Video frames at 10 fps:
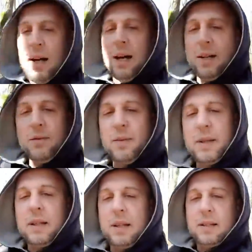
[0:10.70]
I love you, my
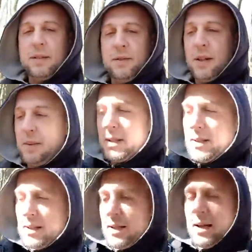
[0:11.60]
galactic family.
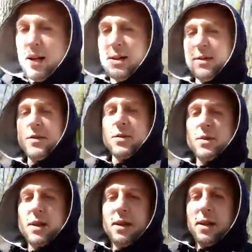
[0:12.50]
I love you.
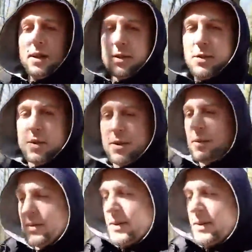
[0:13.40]
I adore you.